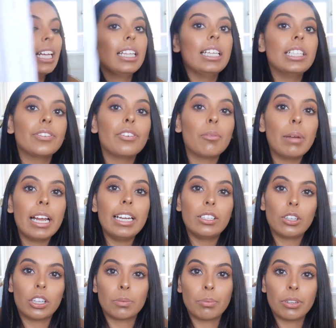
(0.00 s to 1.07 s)
These are from
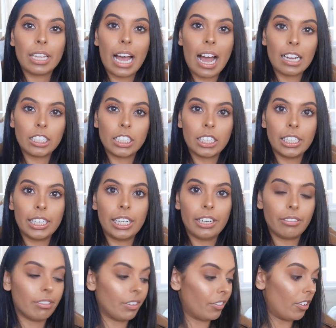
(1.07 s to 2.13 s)
ASOS, but they're
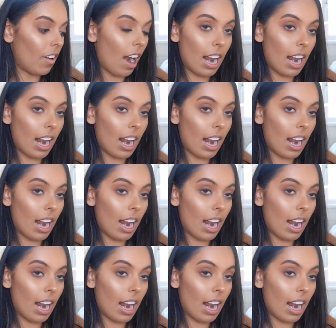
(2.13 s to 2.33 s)
actually River